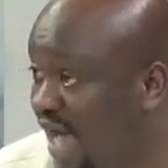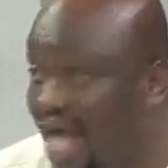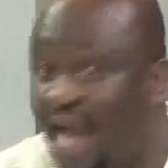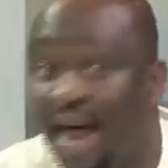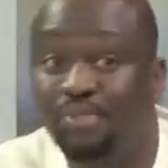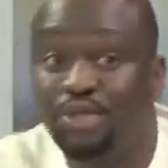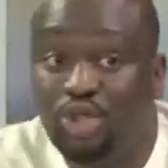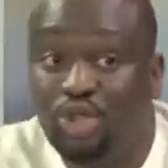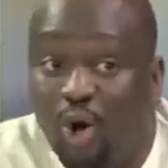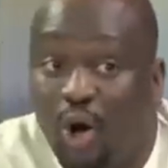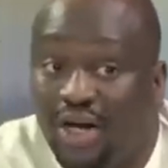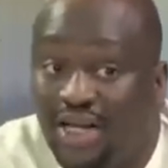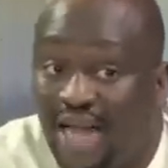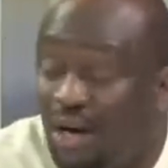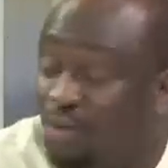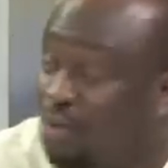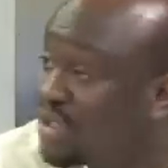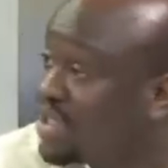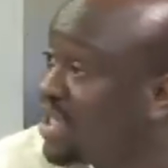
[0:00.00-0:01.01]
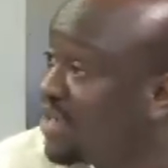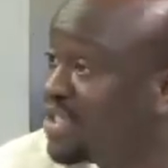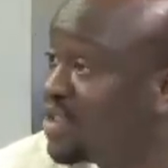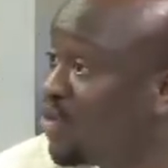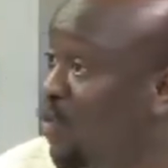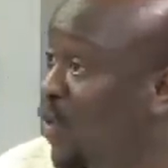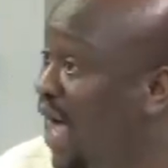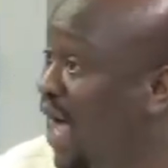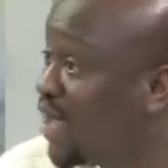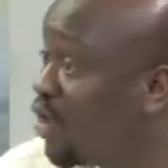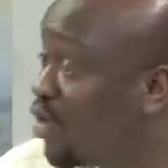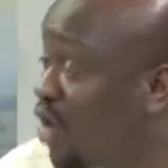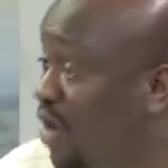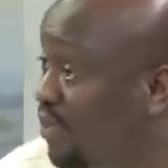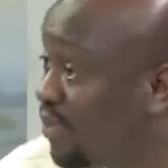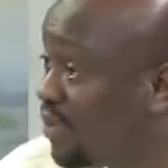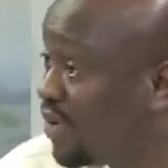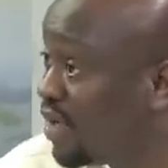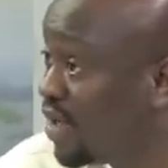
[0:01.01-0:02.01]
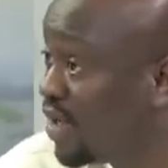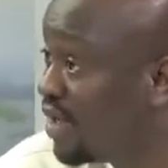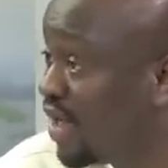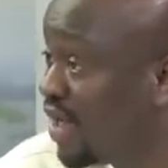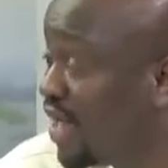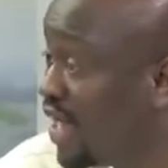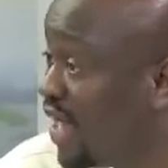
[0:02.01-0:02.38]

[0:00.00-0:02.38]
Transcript: And I'm sure that was the reason why he